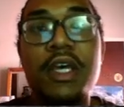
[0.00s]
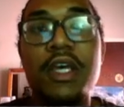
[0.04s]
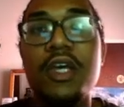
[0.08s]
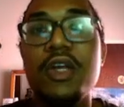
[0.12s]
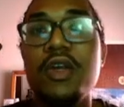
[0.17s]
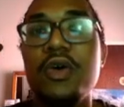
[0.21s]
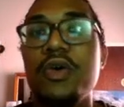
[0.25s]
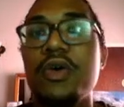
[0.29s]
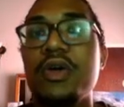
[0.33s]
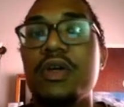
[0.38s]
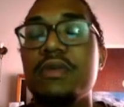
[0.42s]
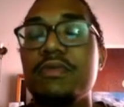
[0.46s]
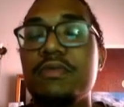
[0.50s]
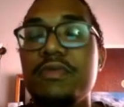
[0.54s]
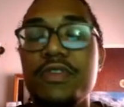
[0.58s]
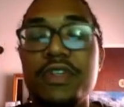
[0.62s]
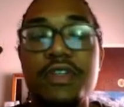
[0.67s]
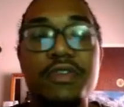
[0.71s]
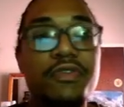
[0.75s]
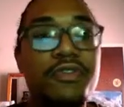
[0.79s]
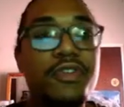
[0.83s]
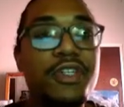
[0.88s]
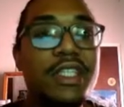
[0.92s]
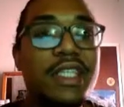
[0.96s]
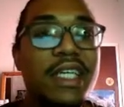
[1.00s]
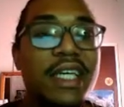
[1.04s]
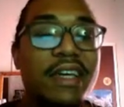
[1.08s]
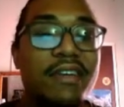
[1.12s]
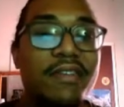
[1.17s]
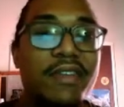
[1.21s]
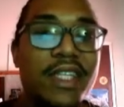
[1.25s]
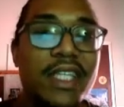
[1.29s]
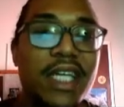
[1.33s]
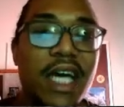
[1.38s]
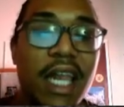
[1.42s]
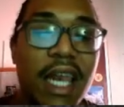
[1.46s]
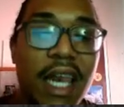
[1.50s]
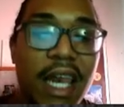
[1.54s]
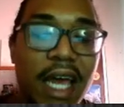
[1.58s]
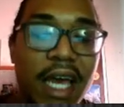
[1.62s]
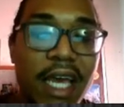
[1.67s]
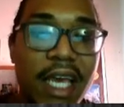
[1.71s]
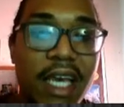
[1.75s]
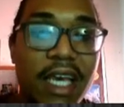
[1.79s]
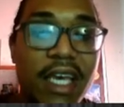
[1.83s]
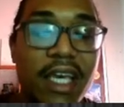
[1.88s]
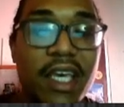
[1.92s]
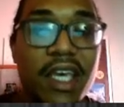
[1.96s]
you know, feel free to give it a
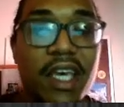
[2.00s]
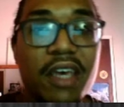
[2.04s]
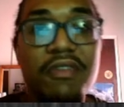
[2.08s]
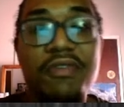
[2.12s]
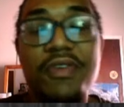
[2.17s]
like.